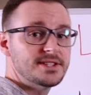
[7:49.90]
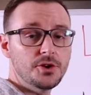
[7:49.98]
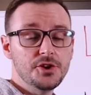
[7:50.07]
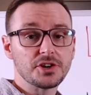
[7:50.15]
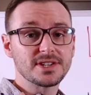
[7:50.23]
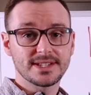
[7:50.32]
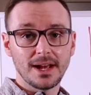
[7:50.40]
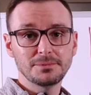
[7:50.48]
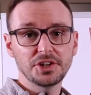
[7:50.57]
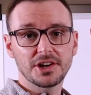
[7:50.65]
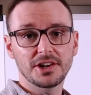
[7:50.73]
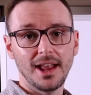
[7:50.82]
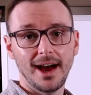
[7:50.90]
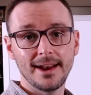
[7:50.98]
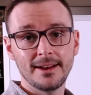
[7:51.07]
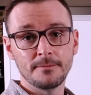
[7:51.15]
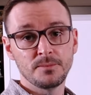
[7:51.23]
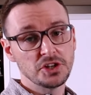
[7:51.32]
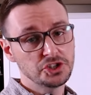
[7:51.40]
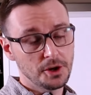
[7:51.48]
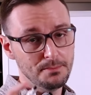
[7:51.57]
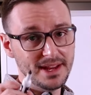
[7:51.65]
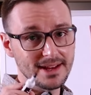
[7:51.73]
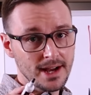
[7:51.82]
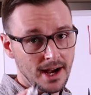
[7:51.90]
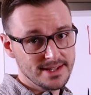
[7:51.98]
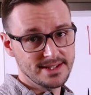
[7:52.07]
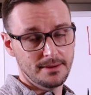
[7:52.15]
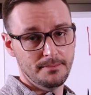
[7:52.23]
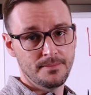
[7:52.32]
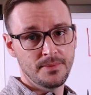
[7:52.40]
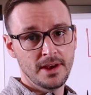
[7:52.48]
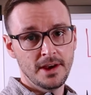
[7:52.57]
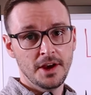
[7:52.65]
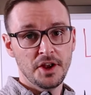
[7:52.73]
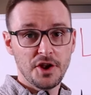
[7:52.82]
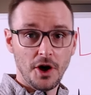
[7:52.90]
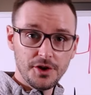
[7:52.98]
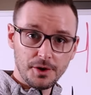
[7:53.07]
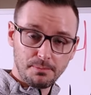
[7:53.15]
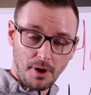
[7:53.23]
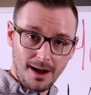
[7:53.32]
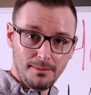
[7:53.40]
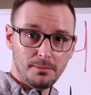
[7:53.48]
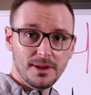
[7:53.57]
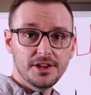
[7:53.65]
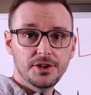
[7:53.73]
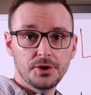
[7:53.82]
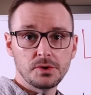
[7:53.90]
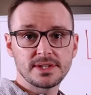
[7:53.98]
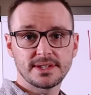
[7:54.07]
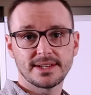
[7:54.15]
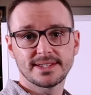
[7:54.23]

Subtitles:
so your subject line should be custom. Now, you're probably used to